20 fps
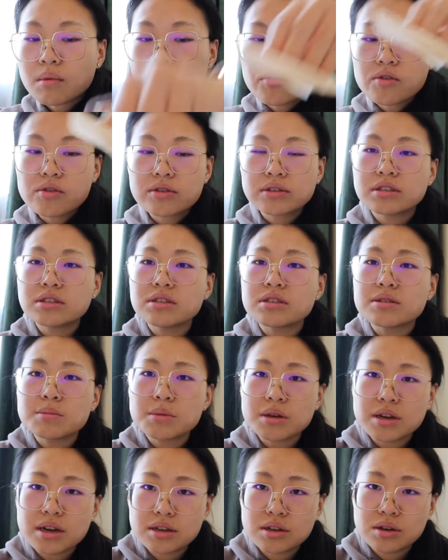So this is
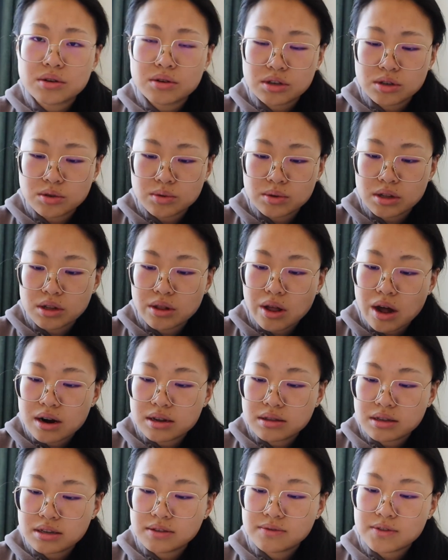something I noticed with a lot
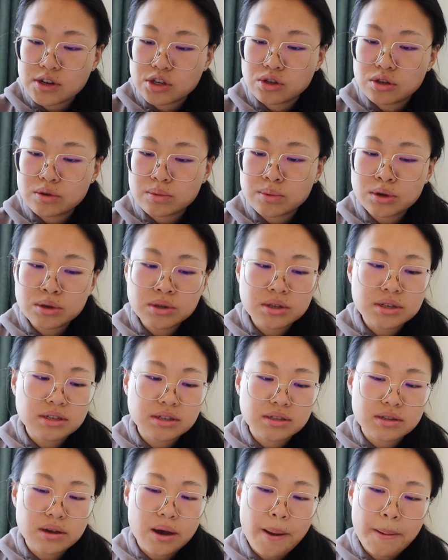of these vegetables
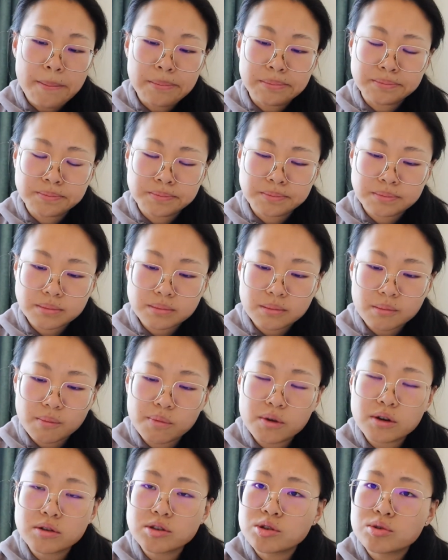is that
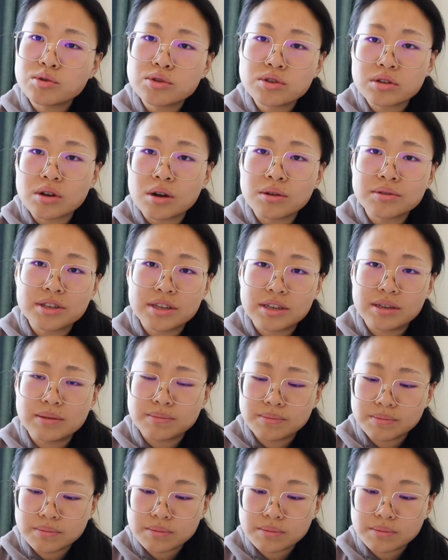they're too salty.